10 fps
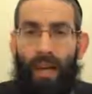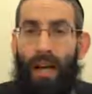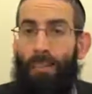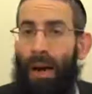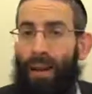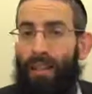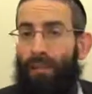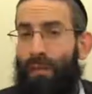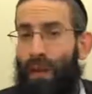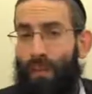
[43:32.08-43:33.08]
apparently
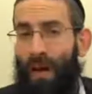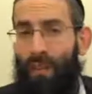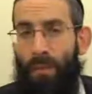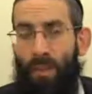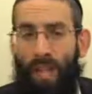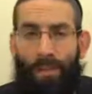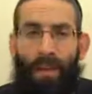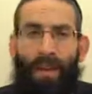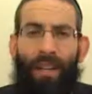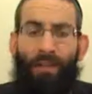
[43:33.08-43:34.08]
the first part of the Mishnah is not
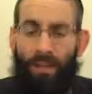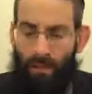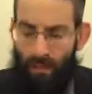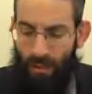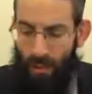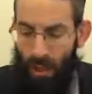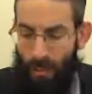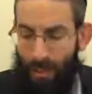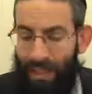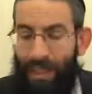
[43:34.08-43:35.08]
speaking about Yom Tov.
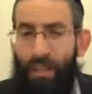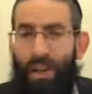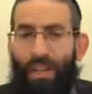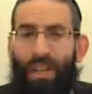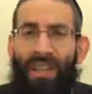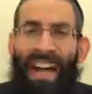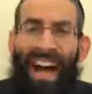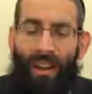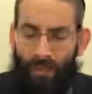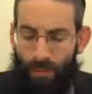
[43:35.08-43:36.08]
Mechal dereisha
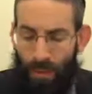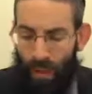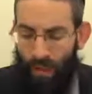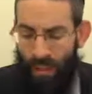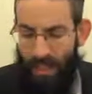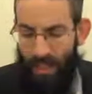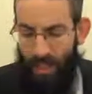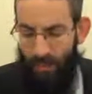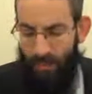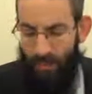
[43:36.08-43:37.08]
lav b'Yom Tov
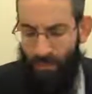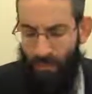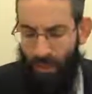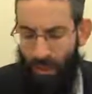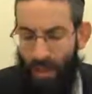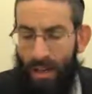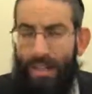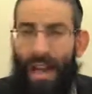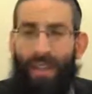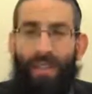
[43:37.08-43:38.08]
askinan.
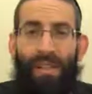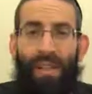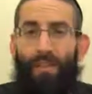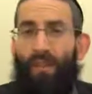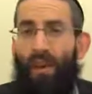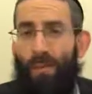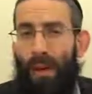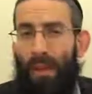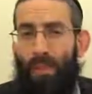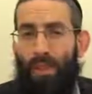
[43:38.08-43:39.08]
So how can you say that the first
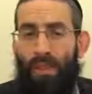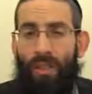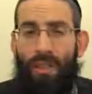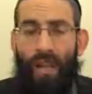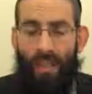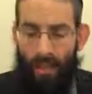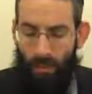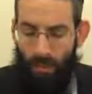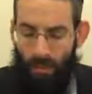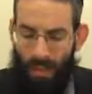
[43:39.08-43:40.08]
part of the Mishnah is discussing
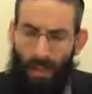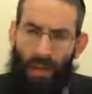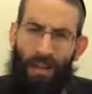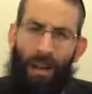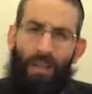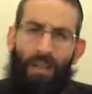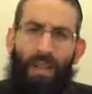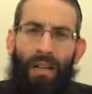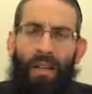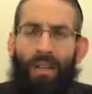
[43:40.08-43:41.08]
Yom Tov? That's the Gemara, no.
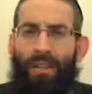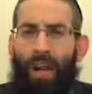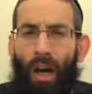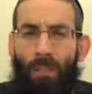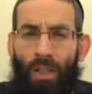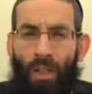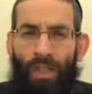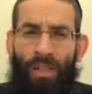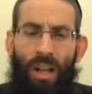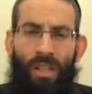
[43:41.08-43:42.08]
The entire Mishnah
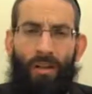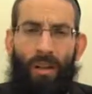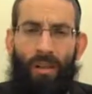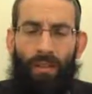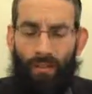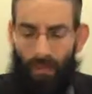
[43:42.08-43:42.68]
is discussing Yom Tov.